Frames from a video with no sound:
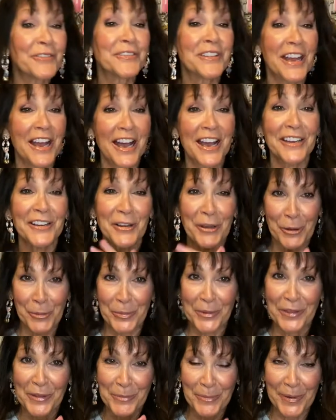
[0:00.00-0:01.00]
not
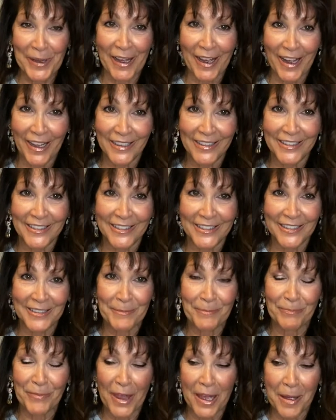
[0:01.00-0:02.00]
opened the box.
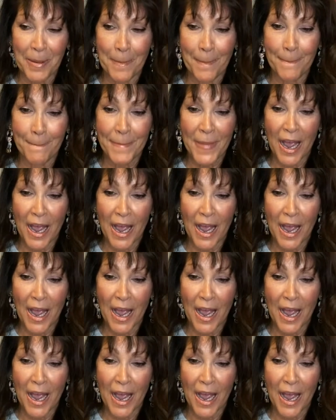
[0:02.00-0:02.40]
I'm